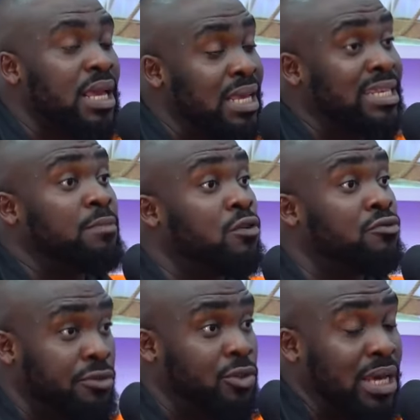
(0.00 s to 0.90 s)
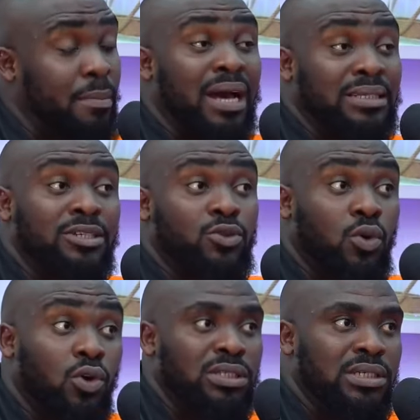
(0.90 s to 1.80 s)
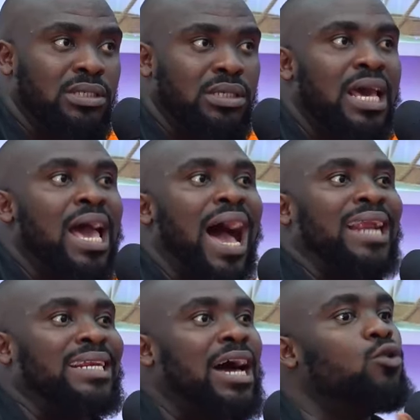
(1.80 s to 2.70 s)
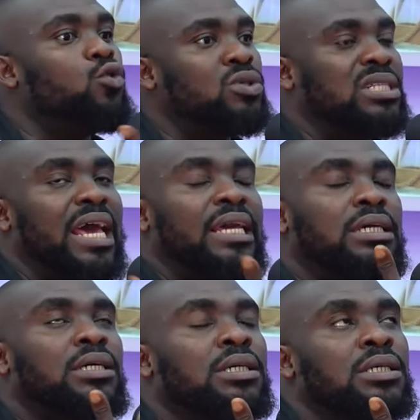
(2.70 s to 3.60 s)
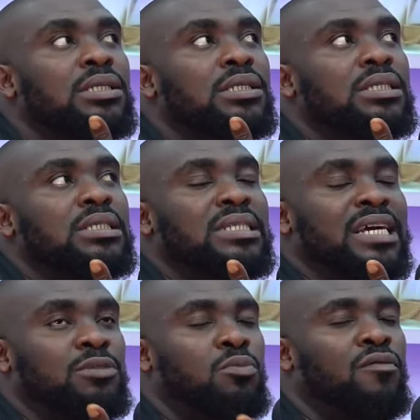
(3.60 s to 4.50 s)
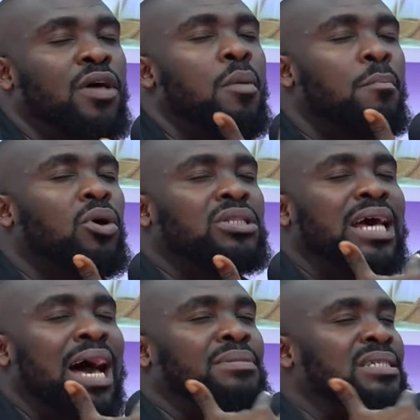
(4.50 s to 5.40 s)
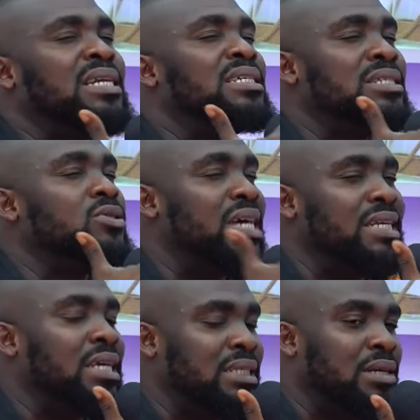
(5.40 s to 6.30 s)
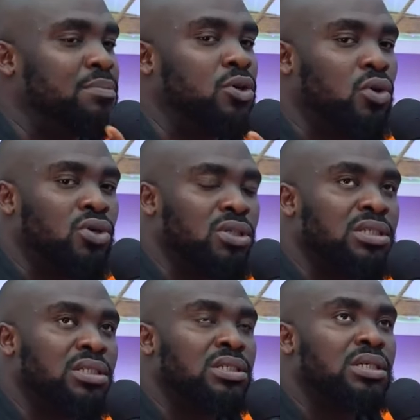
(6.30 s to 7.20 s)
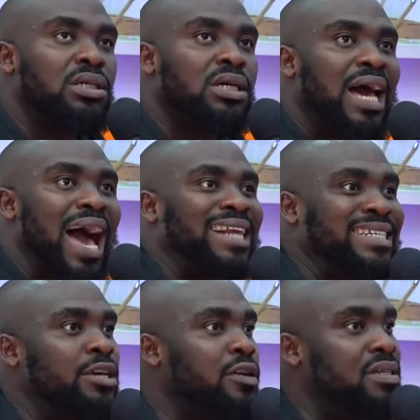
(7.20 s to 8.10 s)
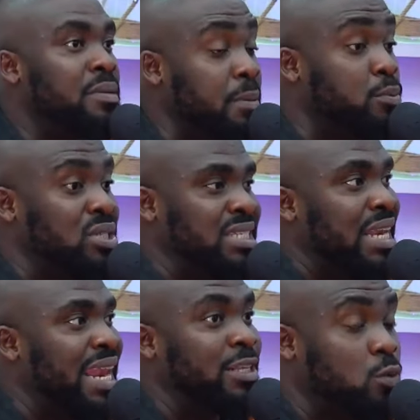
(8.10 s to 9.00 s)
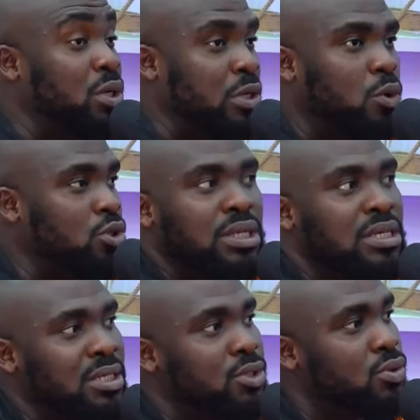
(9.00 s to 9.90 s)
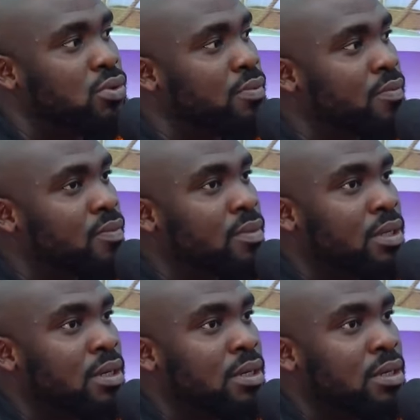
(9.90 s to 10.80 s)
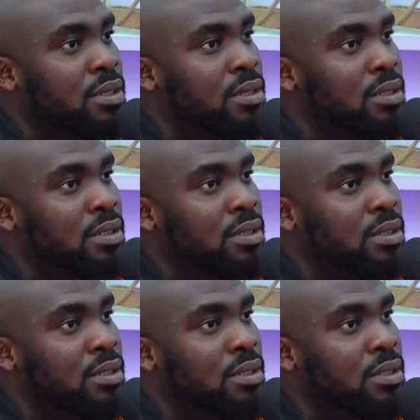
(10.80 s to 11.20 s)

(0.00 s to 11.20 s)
in terms of real time access to content, and it now looks like there's more. But I'm saying it's still dedicated because at the end of the day, people select what they want to listen to. Bro, not